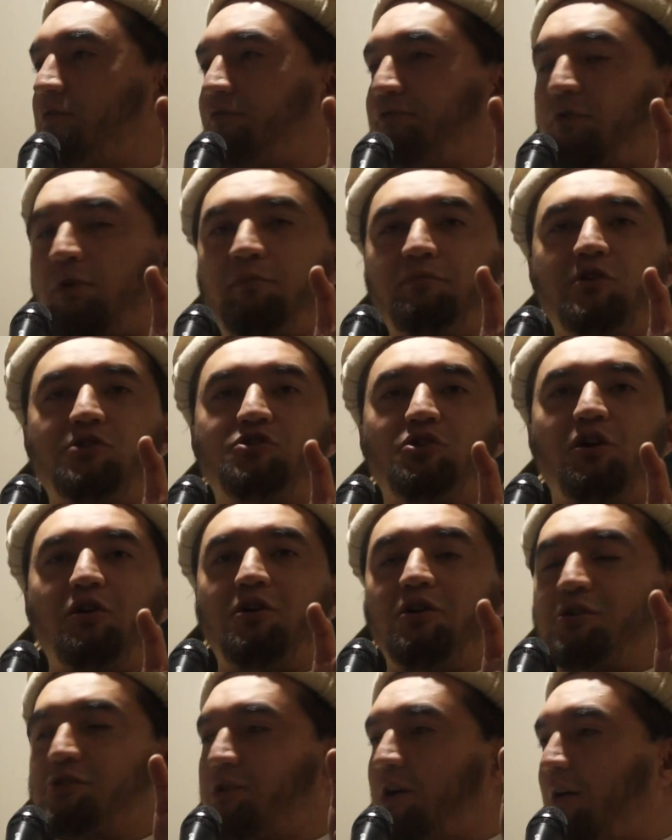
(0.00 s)
from the
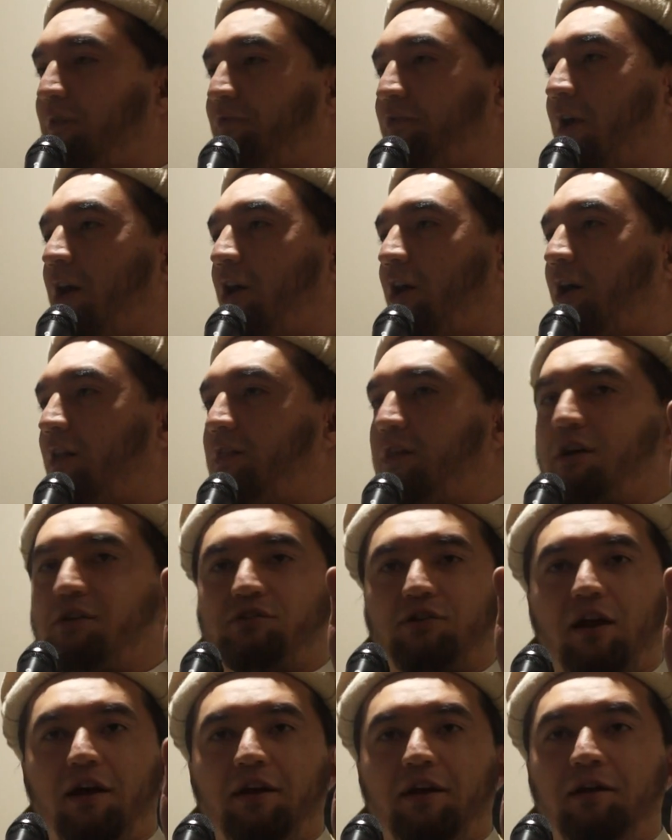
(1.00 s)
circles of
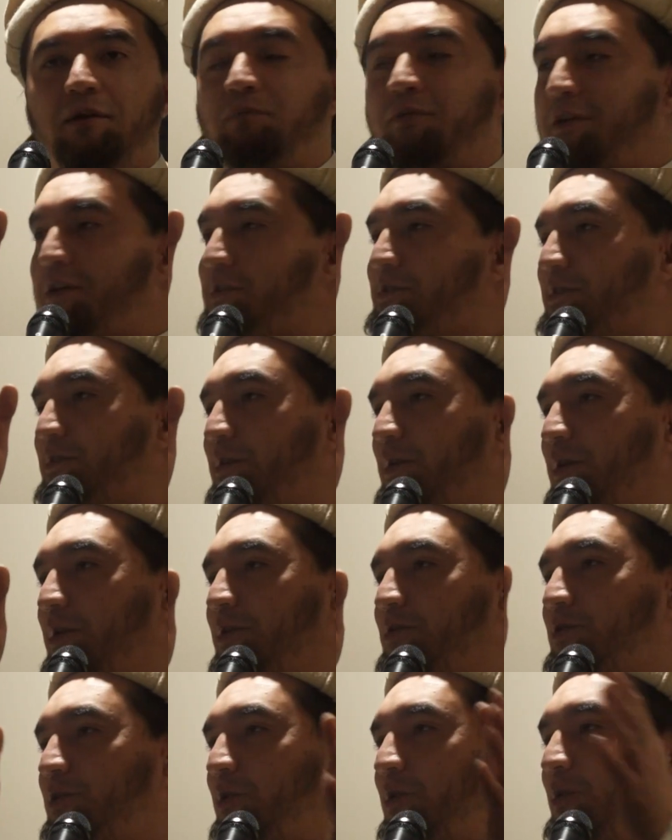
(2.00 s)
Allah's
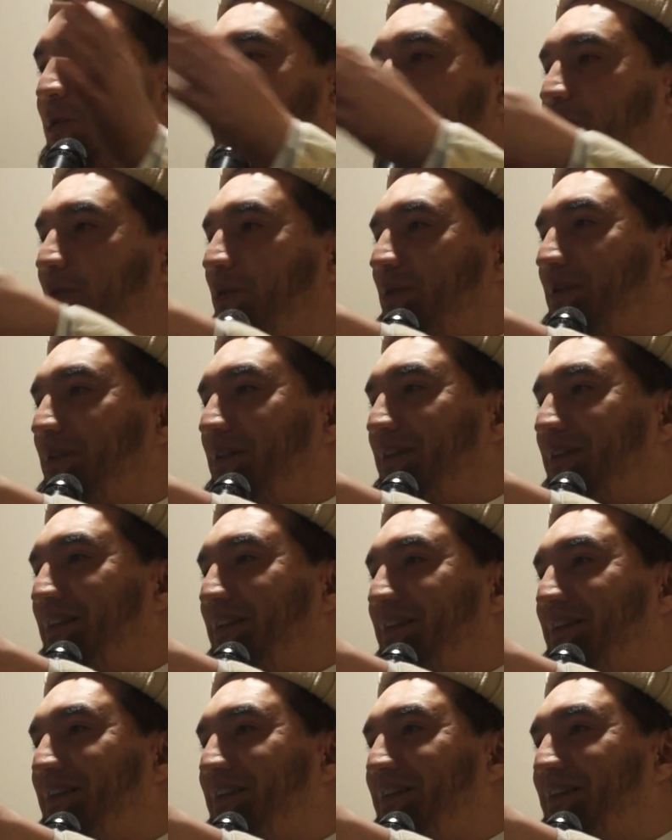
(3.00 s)
rahimness to
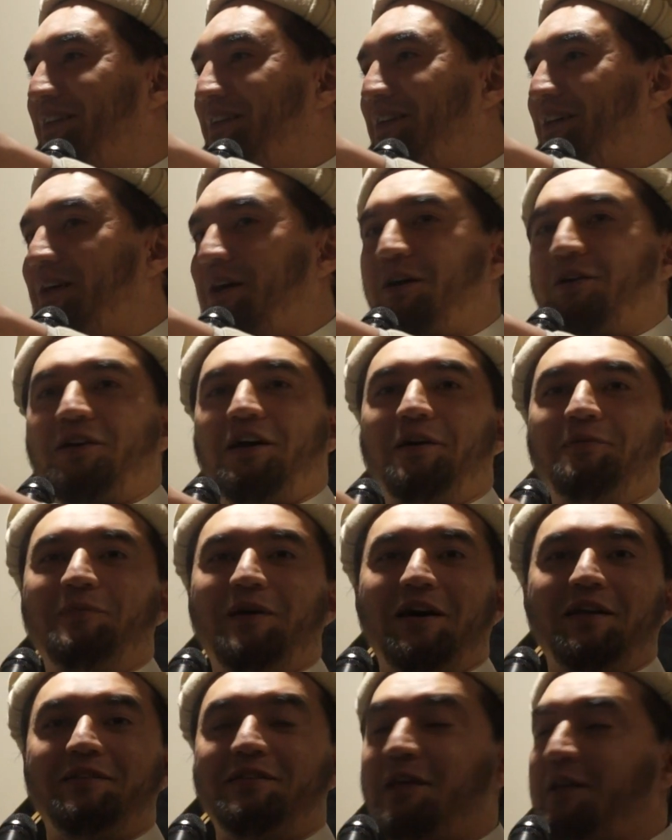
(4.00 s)

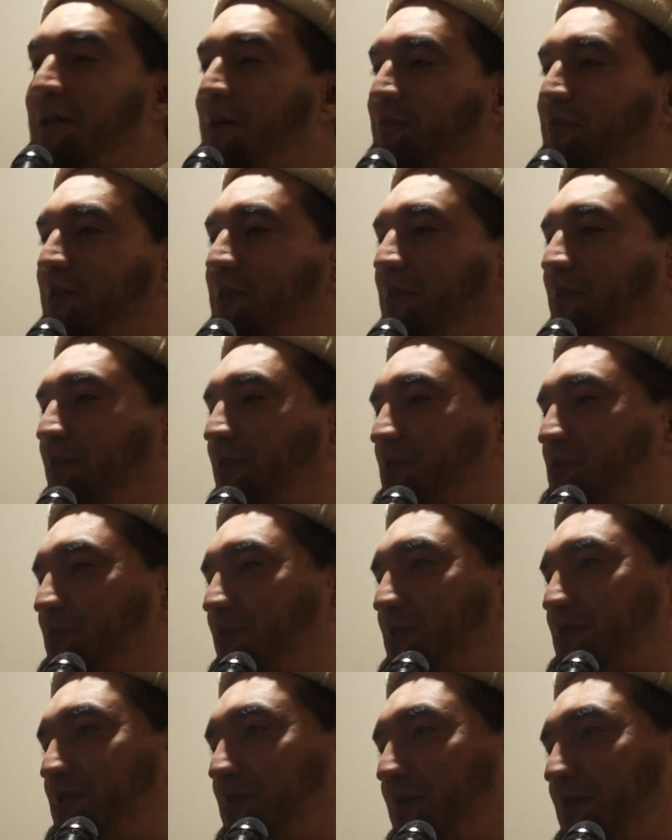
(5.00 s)
Ar-Rahman, they never leave His
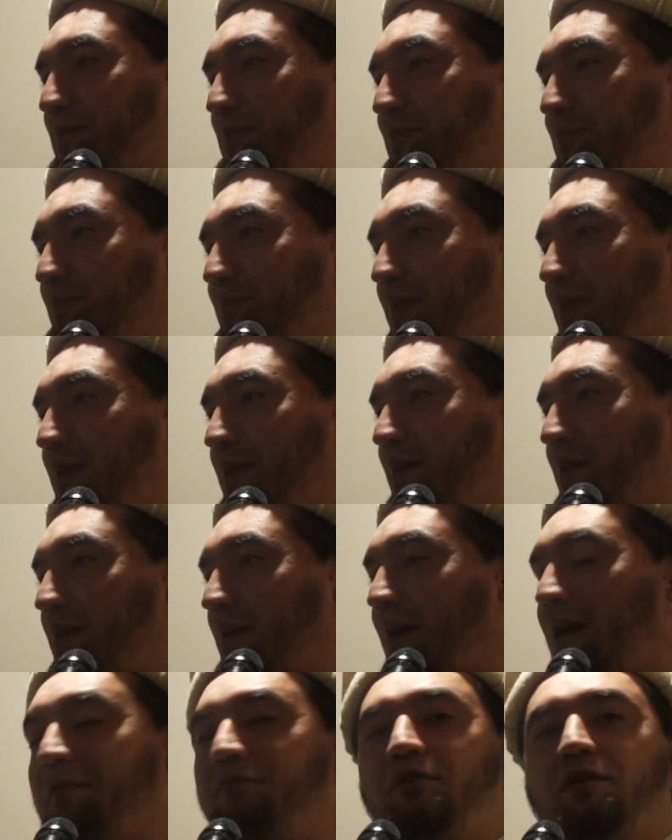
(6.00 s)
mercy.
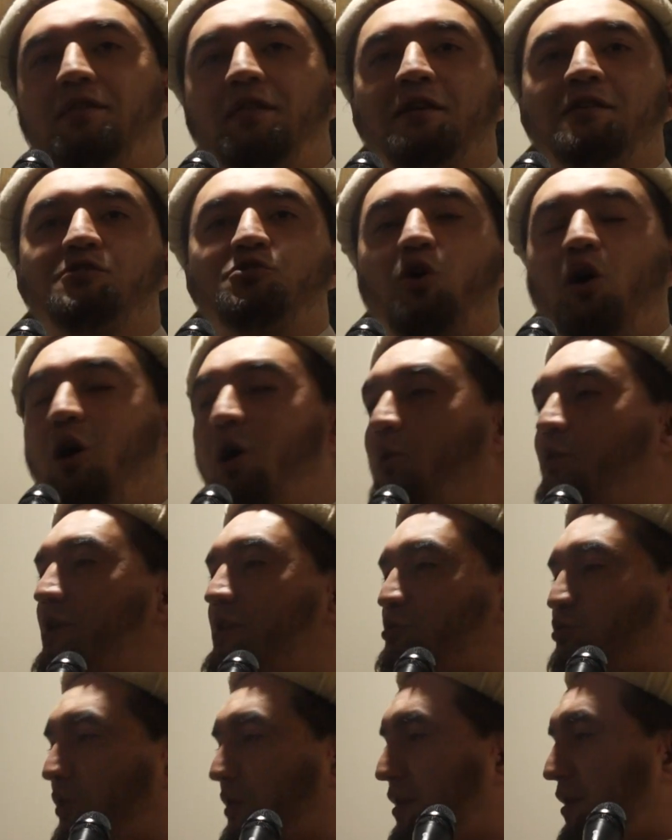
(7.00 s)
Everything is
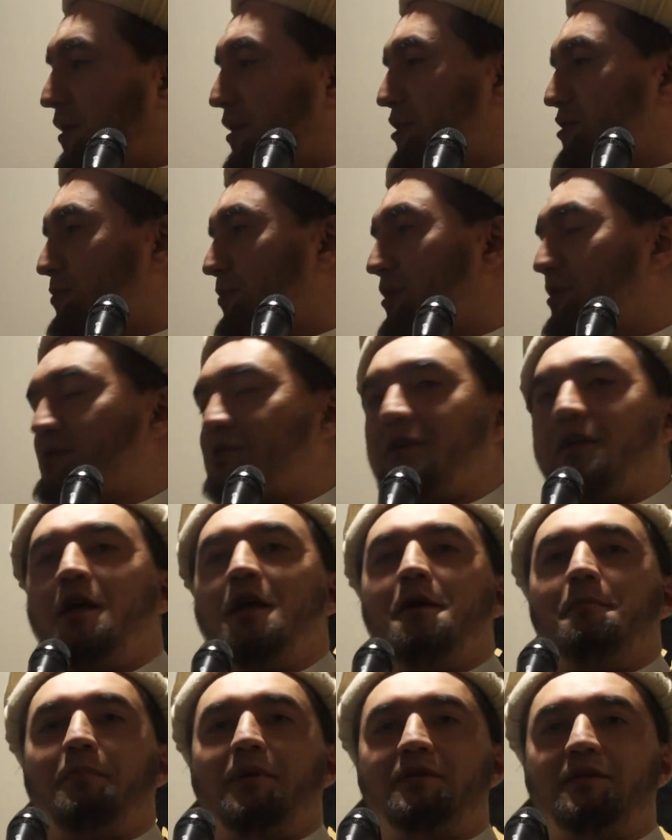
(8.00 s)
always within His
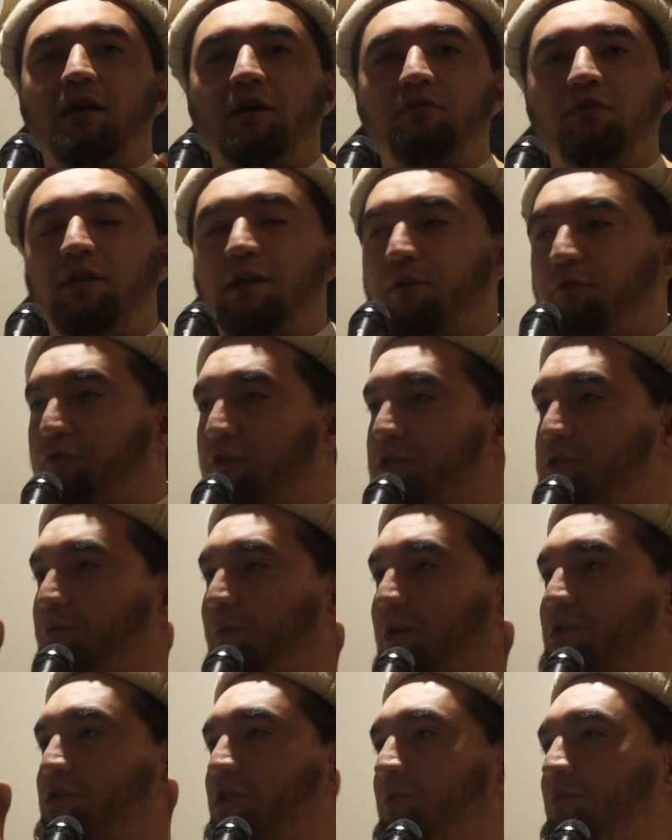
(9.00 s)
mercy, but they leave His
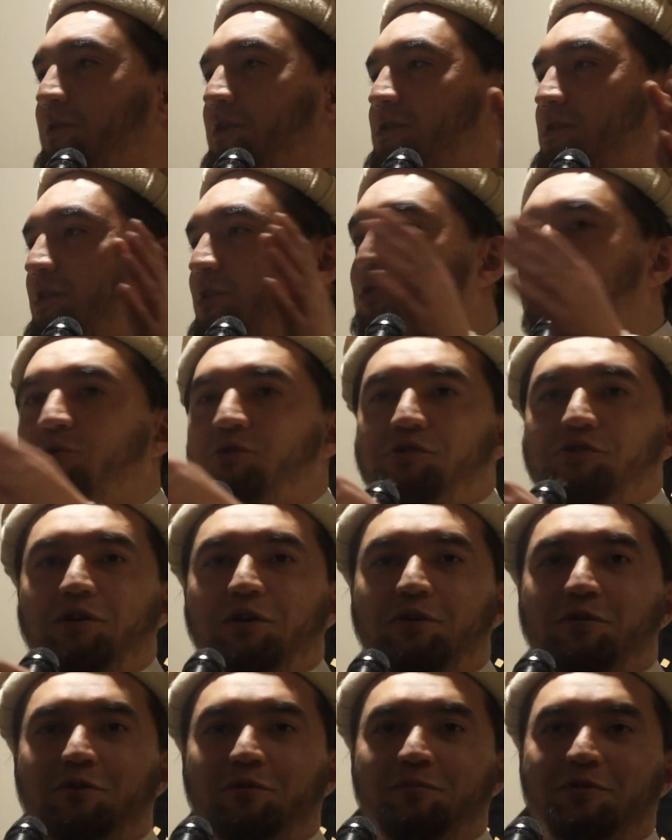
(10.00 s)
special mercy to His
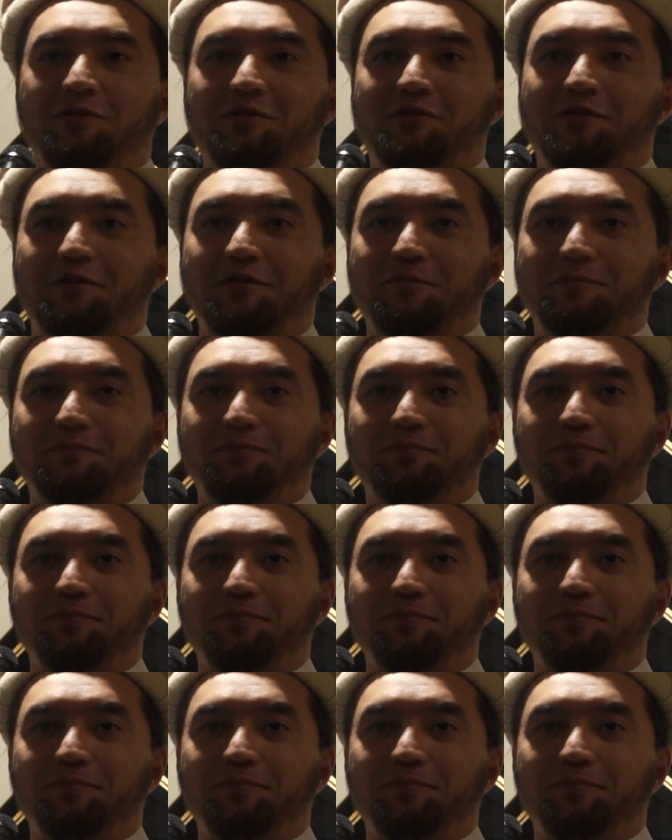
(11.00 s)
general mercy.